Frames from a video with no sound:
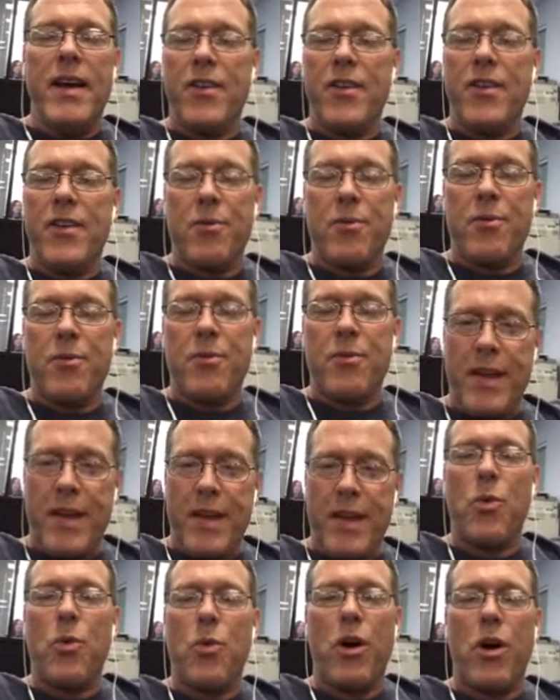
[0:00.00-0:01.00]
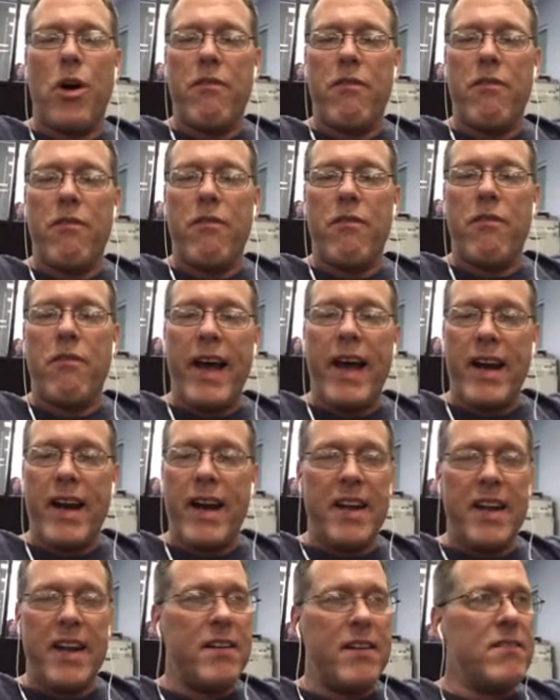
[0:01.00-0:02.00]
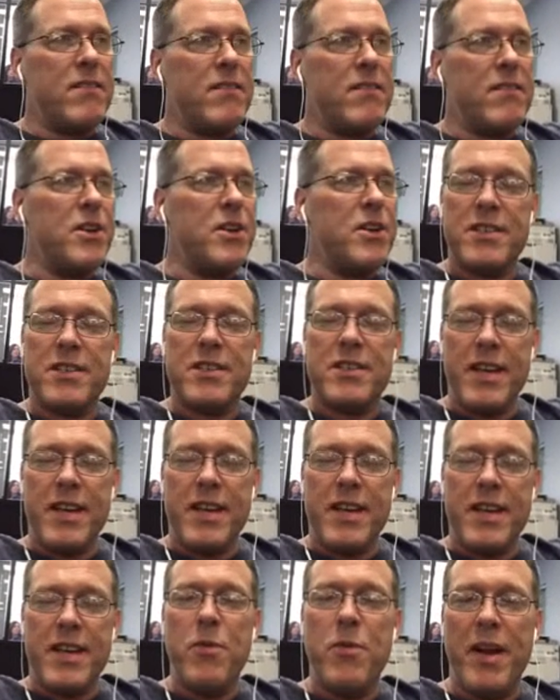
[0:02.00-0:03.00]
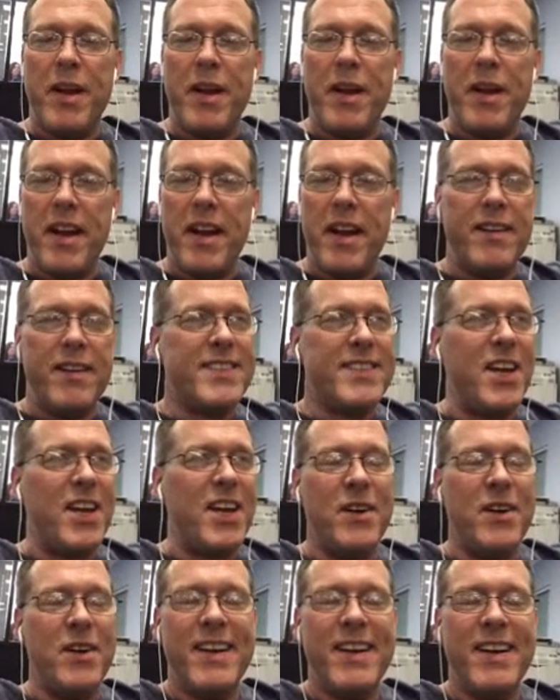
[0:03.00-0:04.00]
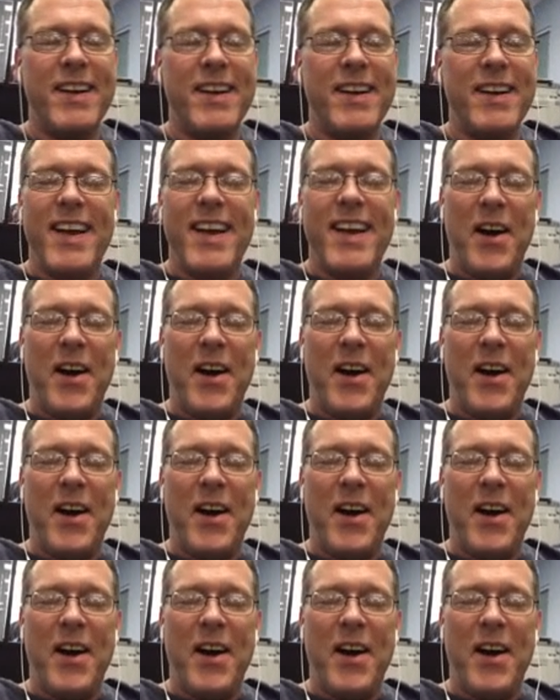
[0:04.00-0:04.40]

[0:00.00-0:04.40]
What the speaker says: it's got the word vital in it, which is and movement in it. So